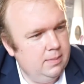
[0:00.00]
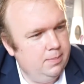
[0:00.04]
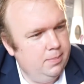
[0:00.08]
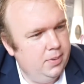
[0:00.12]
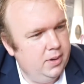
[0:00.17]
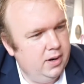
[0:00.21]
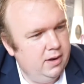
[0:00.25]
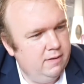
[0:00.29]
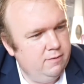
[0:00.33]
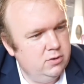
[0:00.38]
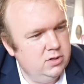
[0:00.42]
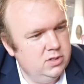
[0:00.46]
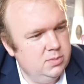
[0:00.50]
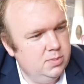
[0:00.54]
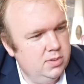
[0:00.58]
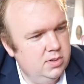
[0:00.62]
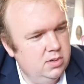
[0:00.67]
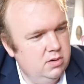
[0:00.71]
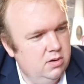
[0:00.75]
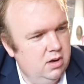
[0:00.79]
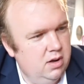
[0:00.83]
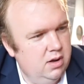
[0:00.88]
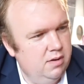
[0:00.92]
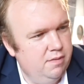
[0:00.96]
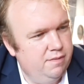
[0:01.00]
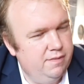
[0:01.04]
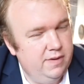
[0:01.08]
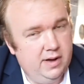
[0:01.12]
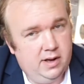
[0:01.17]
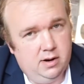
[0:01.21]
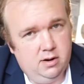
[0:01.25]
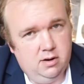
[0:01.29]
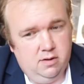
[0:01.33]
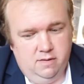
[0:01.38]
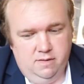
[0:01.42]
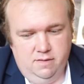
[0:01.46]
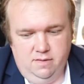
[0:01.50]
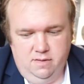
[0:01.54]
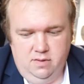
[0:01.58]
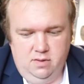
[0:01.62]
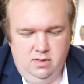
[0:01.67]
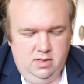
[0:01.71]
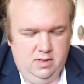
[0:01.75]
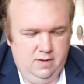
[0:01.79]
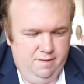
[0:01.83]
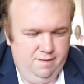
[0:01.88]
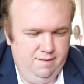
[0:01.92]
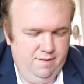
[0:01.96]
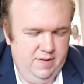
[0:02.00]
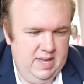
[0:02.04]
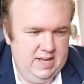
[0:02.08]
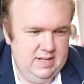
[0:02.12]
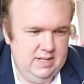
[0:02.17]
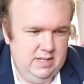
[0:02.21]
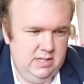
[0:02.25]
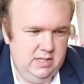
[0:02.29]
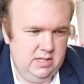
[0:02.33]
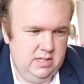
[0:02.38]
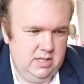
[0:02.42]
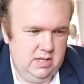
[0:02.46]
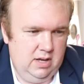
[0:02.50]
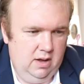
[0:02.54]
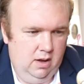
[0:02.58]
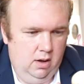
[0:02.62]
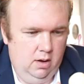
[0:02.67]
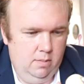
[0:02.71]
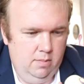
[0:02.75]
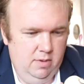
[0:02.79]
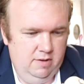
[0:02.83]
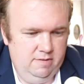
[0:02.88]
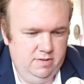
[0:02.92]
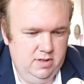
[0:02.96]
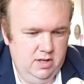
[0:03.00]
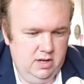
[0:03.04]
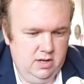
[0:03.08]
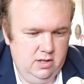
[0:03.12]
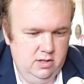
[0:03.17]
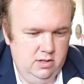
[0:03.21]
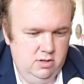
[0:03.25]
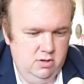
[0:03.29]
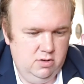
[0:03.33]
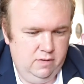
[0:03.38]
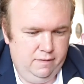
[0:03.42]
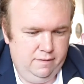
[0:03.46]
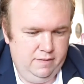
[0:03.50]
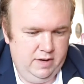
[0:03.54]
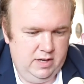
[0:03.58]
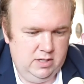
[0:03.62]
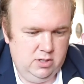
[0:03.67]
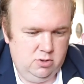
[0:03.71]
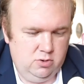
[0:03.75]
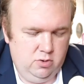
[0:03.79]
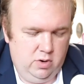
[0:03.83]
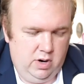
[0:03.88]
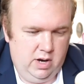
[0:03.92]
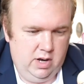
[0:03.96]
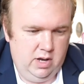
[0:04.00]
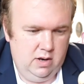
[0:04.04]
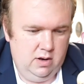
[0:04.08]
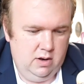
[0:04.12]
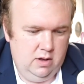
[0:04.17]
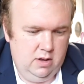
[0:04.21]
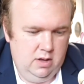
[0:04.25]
but I've always been a fan of the face, if they can do the face right.